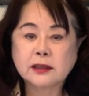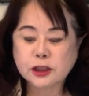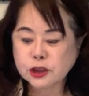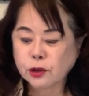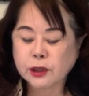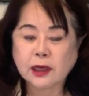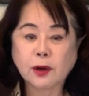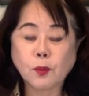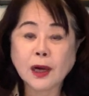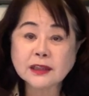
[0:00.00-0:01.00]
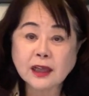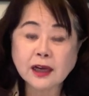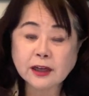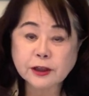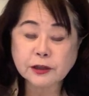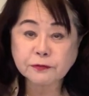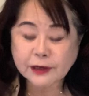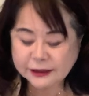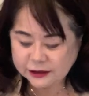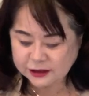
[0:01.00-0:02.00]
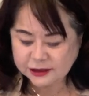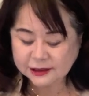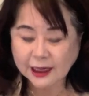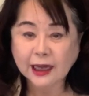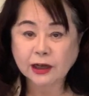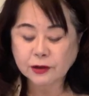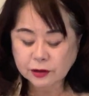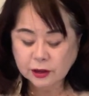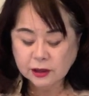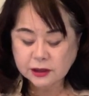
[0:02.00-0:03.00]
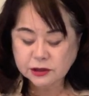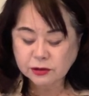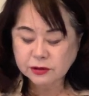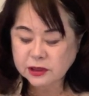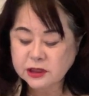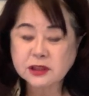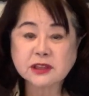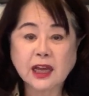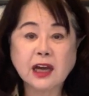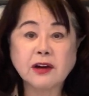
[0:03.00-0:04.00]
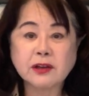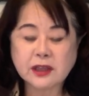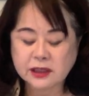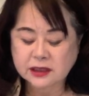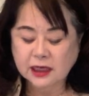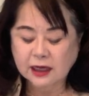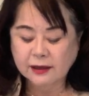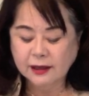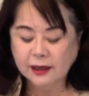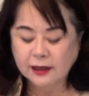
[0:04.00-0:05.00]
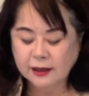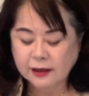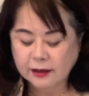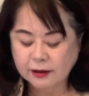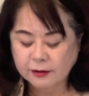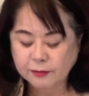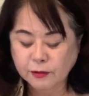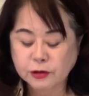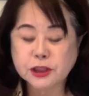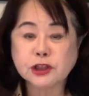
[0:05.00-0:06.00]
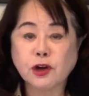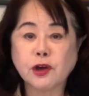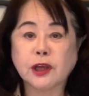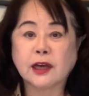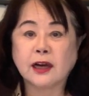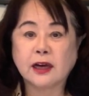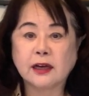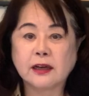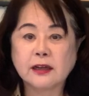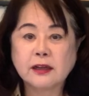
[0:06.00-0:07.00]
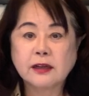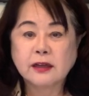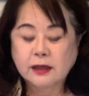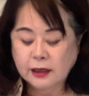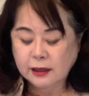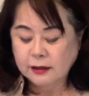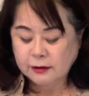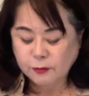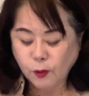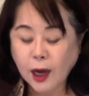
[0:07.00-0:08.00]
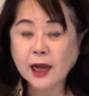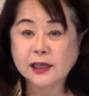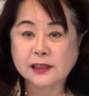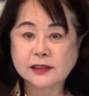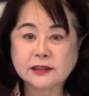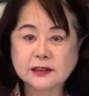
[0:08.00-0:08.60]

the showing a water reflecting style. So this style is more showing water